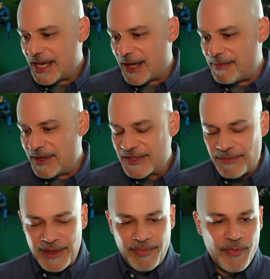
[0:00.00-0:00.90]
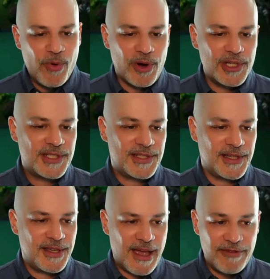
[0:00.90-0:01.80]
if something purports
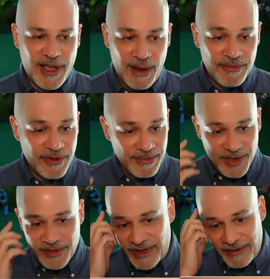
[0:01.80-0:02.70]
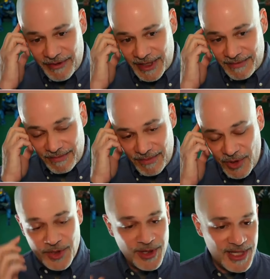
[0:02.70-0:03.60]
to have come from your favorite
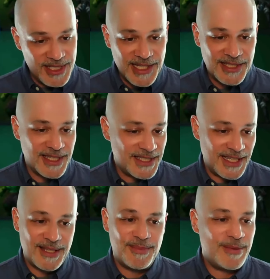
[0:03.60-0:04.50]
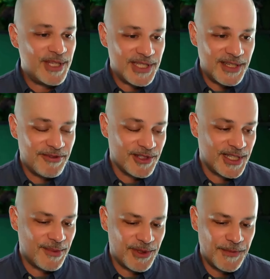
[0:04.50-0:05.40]
news organization, let's take the BBC, for
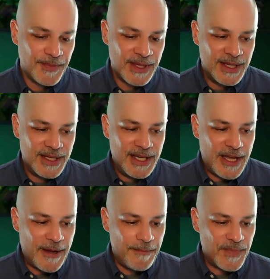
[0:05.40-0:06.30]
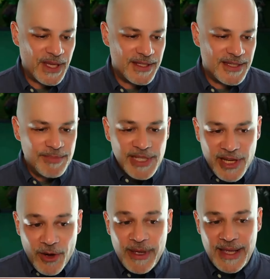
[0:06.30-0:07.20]
example, simply
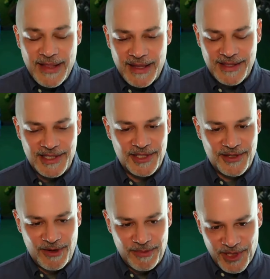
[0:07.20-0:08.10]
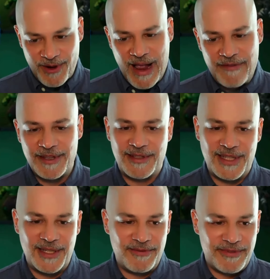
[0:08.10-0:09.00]
knowing that this
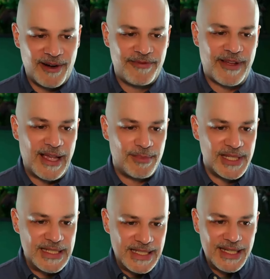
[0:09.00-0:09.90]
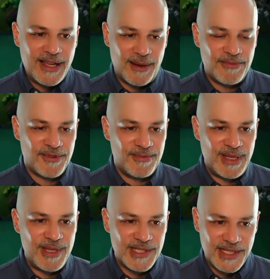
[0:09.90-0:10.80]
cryptographically verifiably did come from the
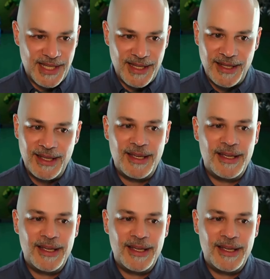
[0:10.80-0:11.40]
BBC